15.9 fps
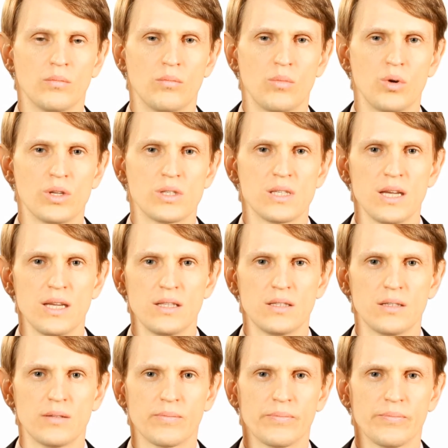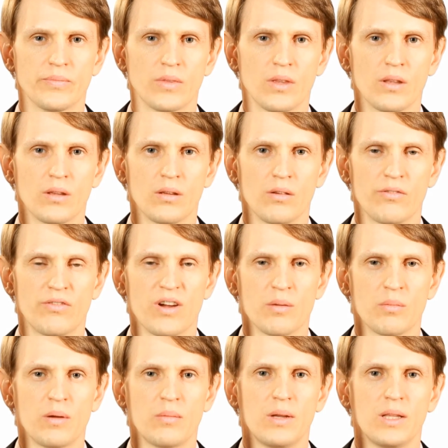However, equipment
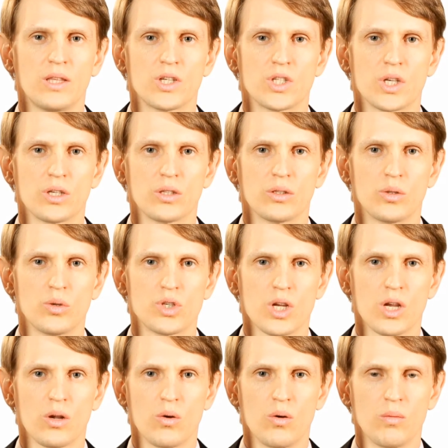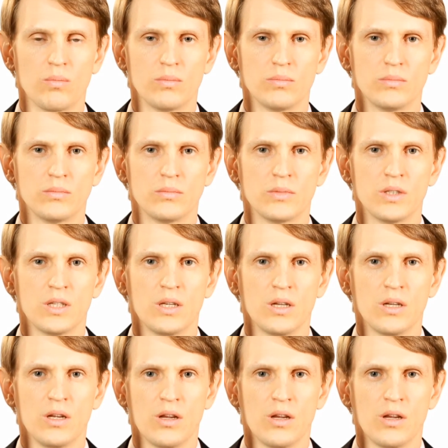prices are the same in both versions.